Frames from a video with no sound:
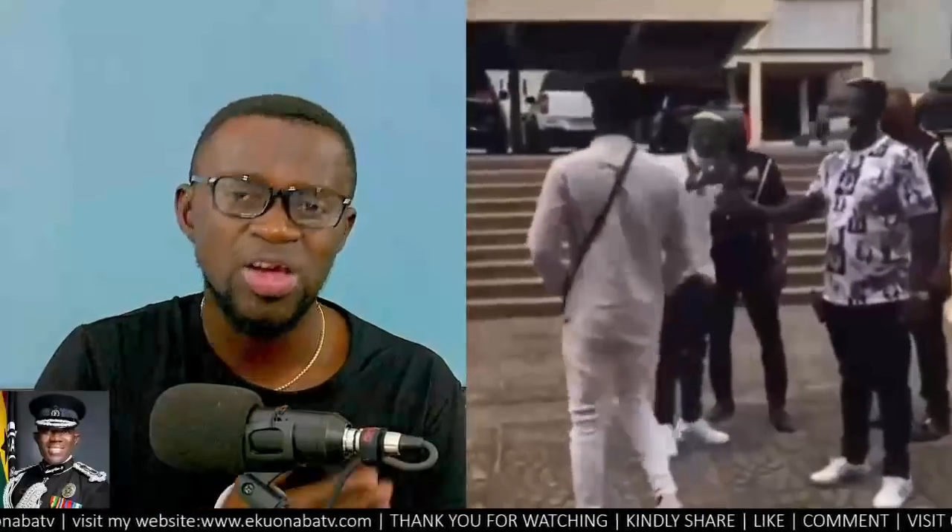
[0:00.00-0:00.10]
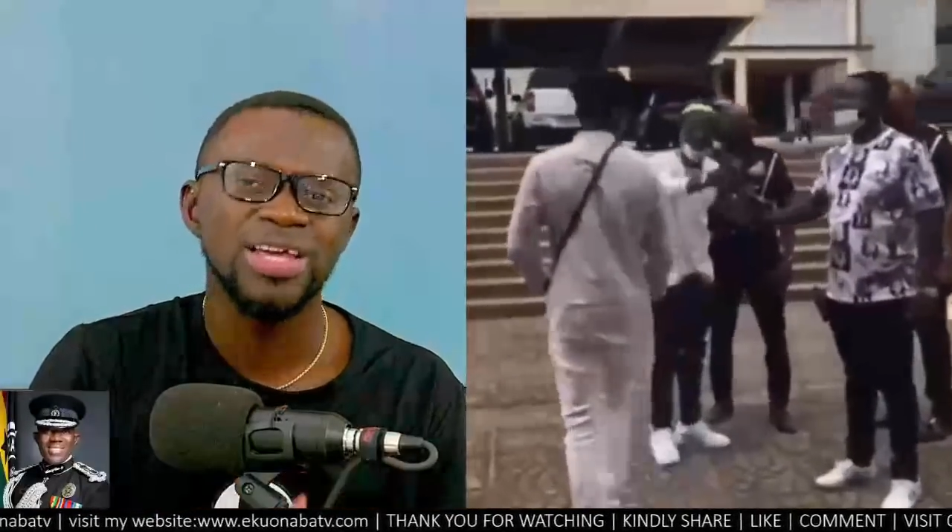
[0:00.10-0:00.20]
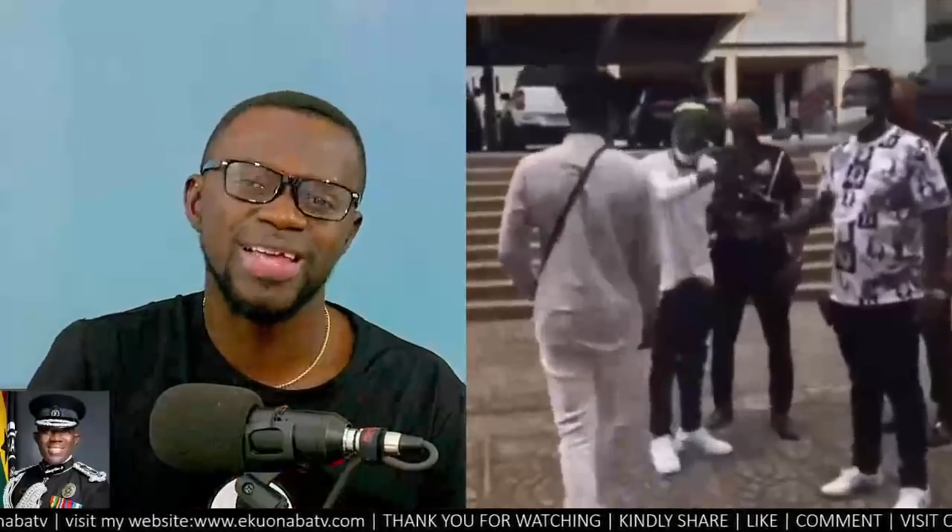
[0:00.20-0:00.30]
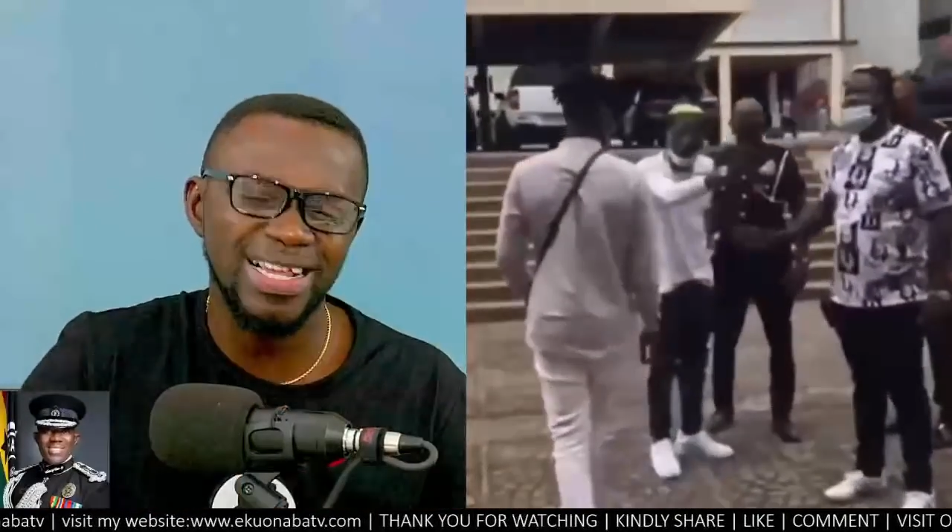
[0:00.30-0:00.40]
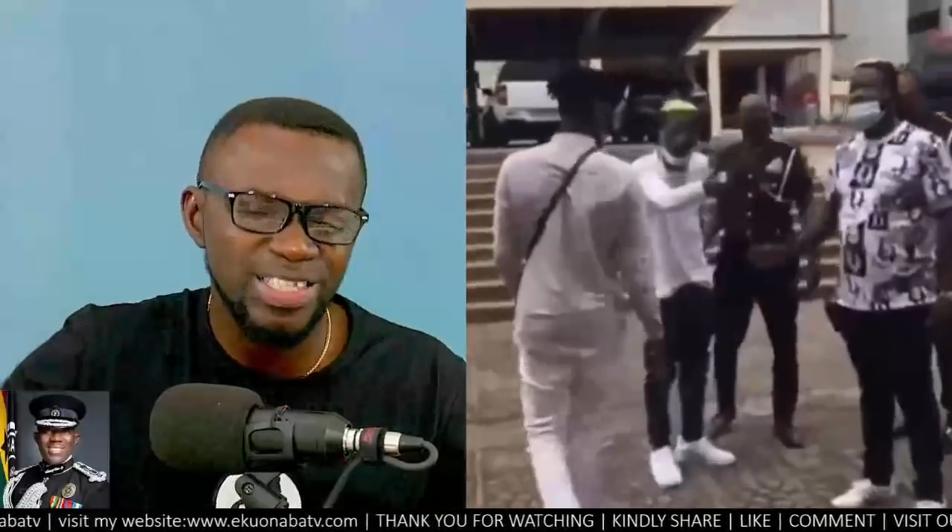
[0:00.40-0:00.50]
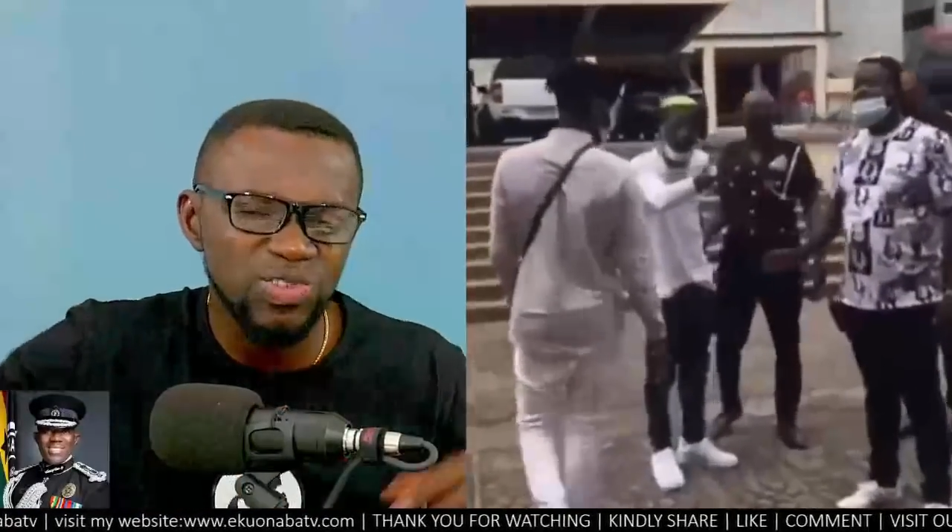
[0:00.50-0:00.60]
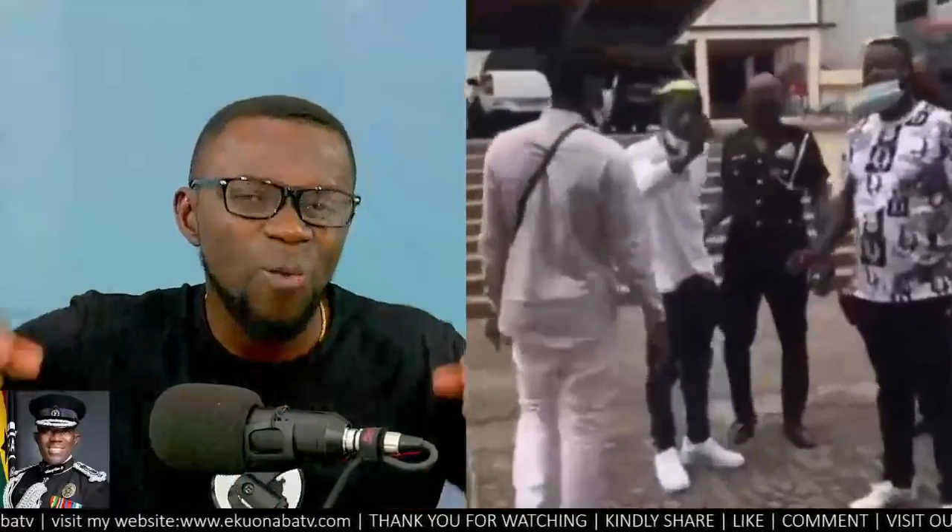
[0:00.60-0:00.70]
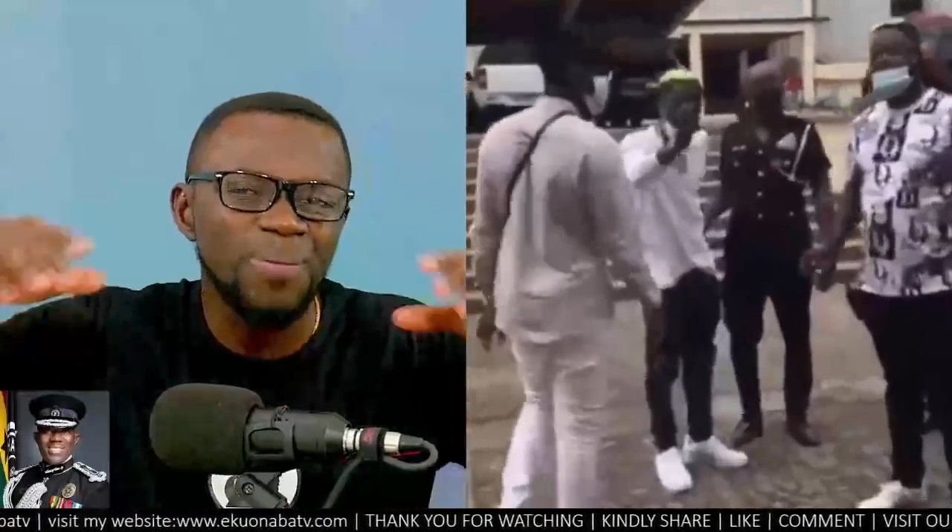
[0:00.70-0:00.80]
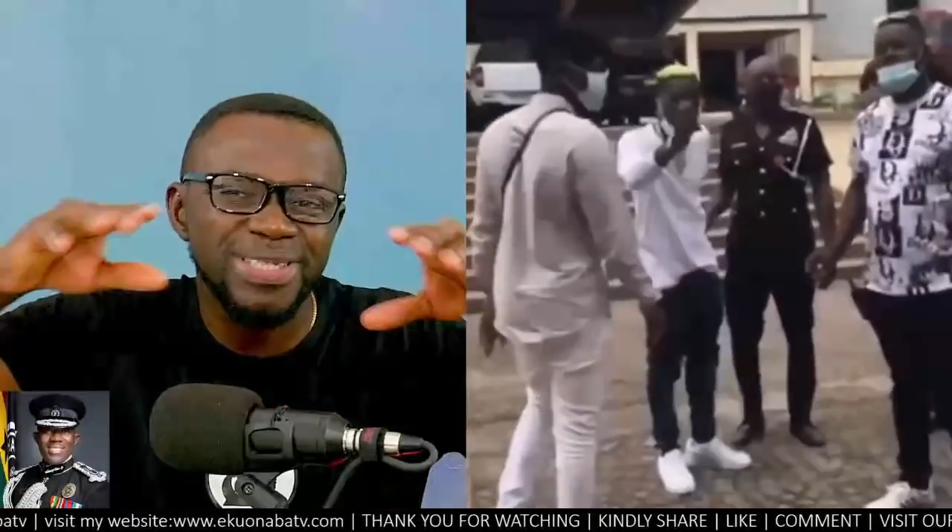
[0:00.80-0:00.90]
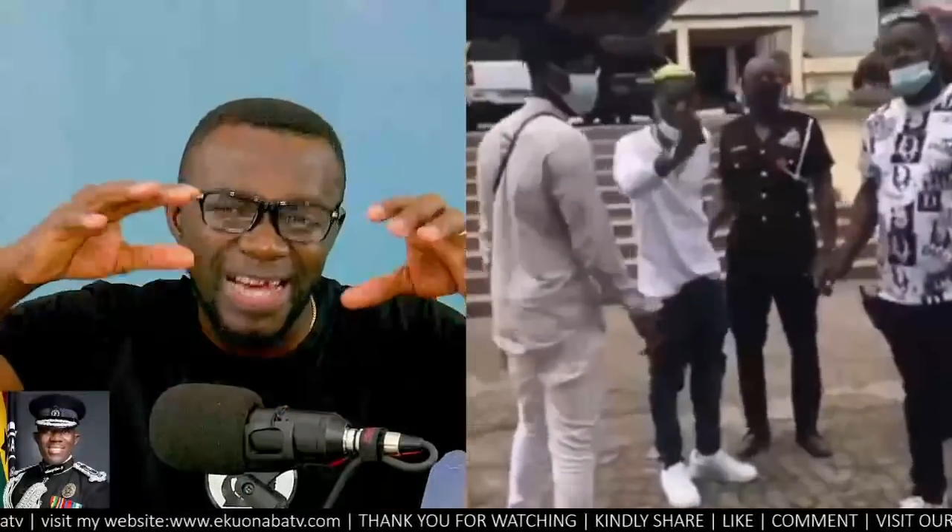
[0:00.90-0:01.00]
Yaji will be
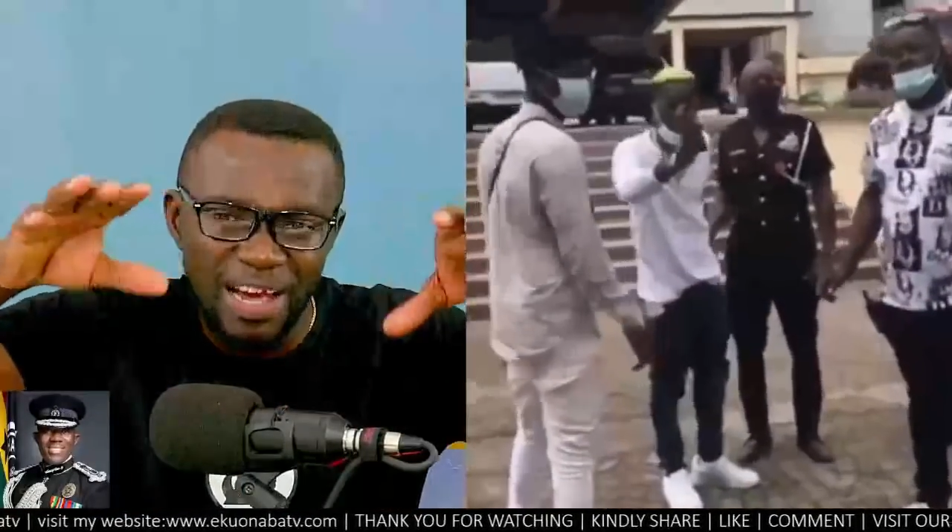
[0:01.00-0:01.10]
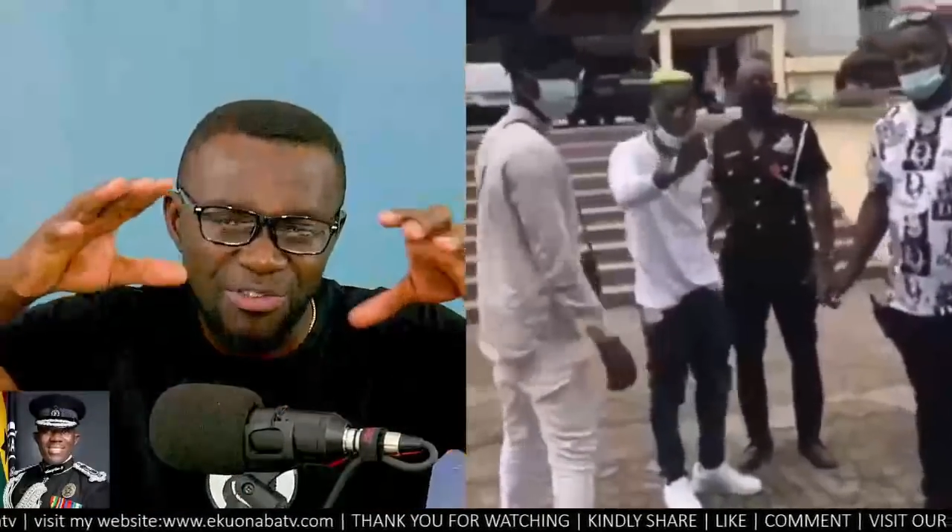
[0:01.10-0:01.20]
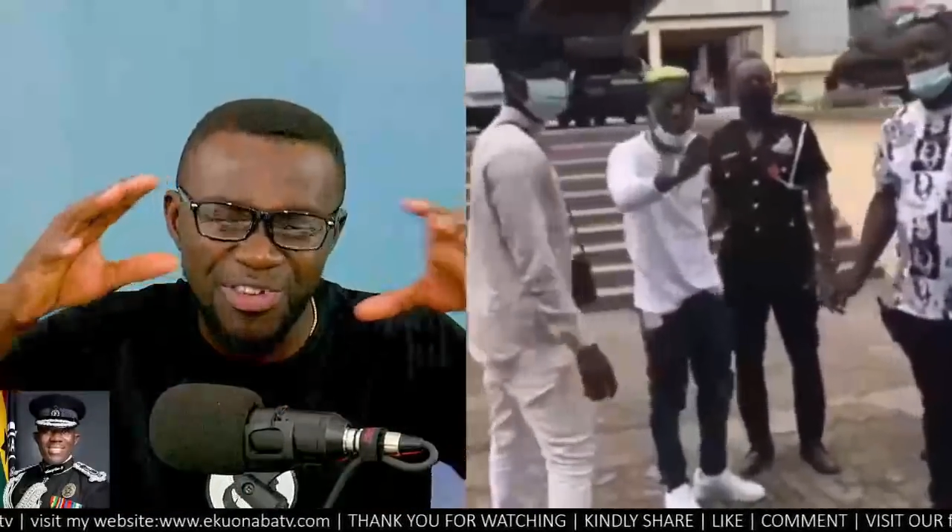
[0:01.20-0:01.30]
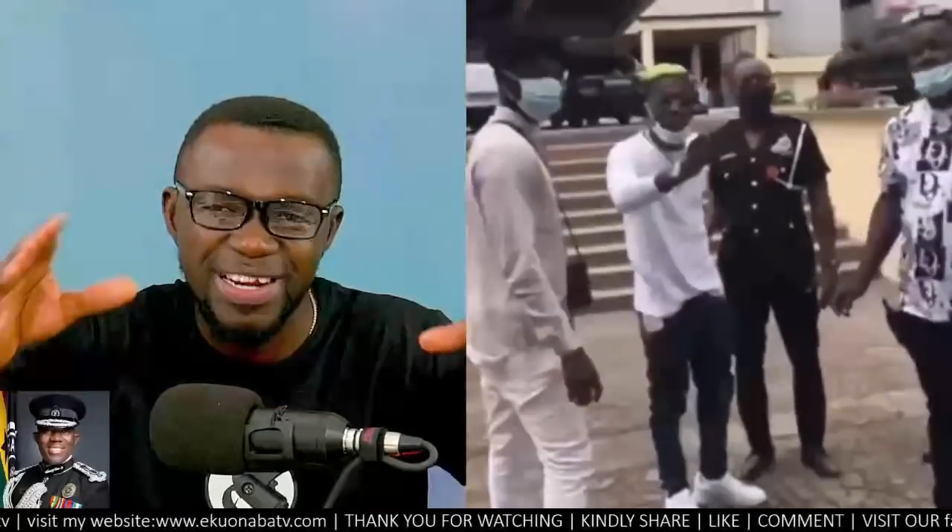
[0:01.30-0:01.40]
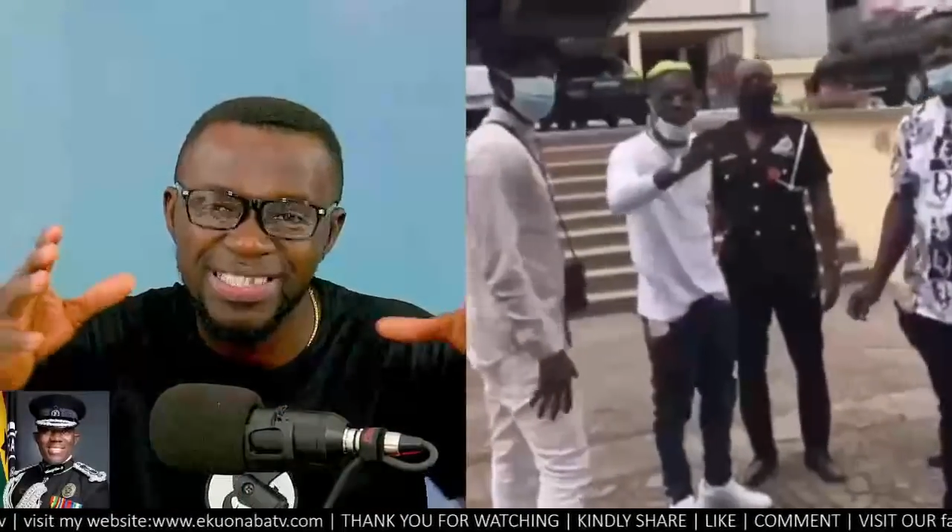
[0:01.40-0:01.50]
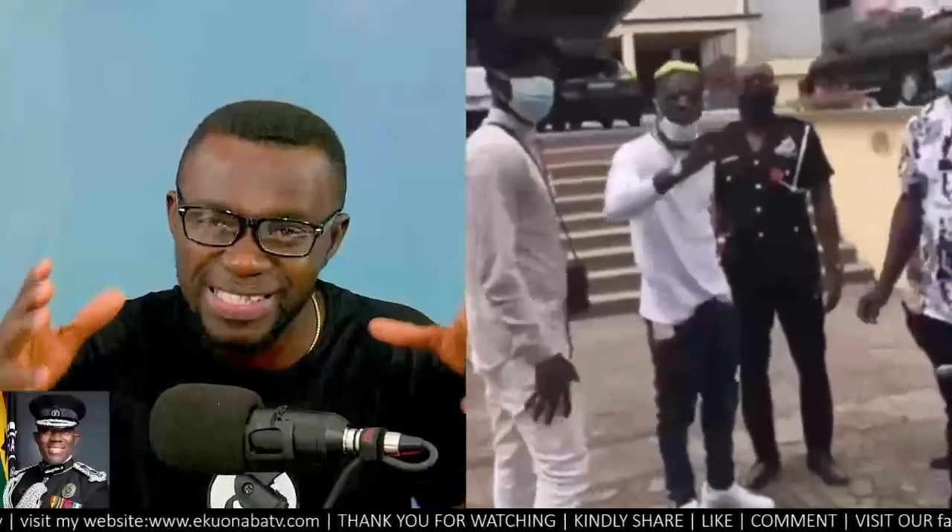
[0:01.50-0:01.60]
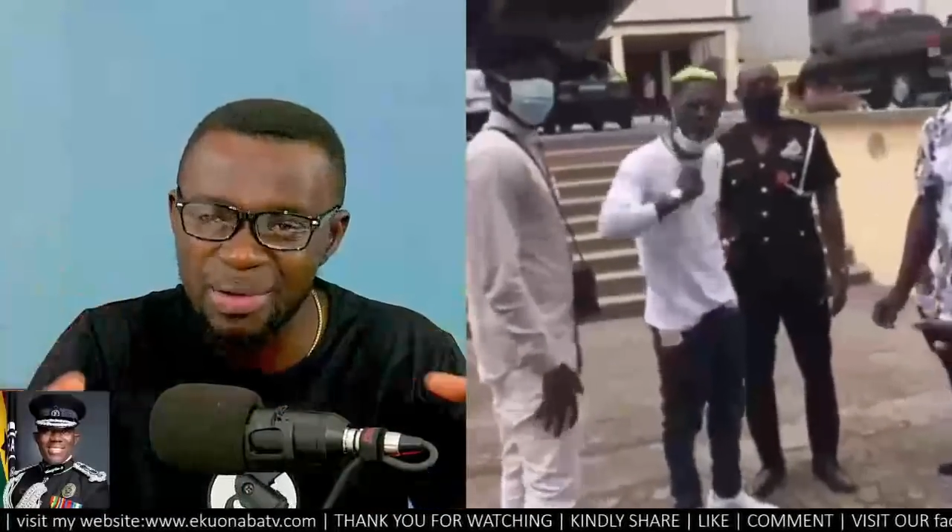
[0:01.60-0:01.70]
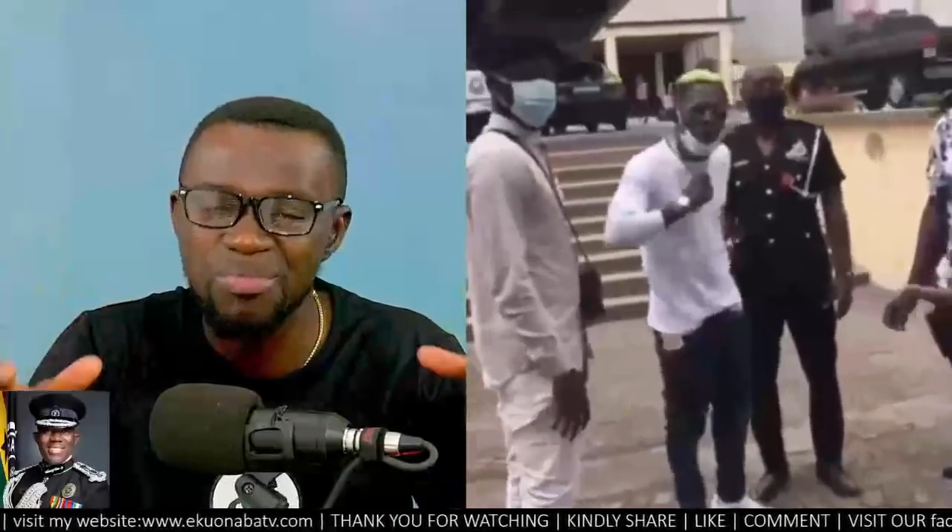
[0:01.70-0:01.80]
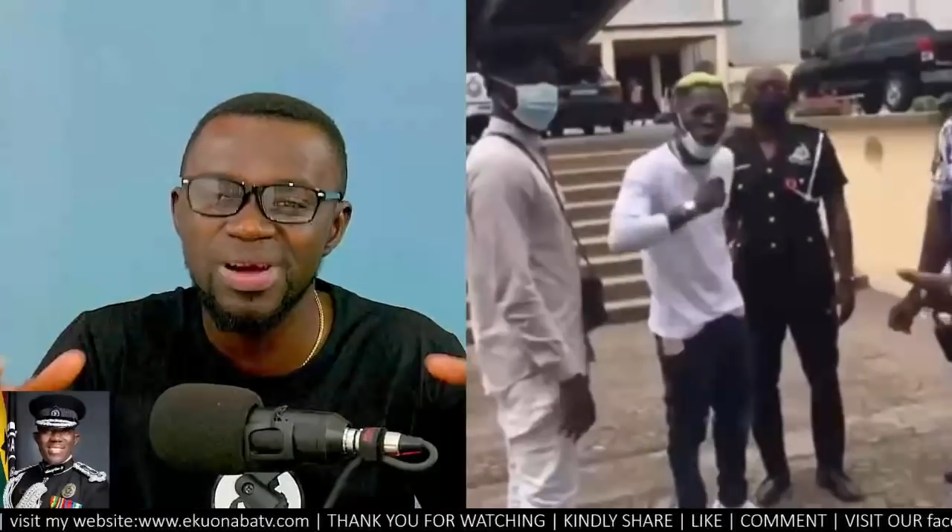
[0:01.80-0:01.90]
dying feeling some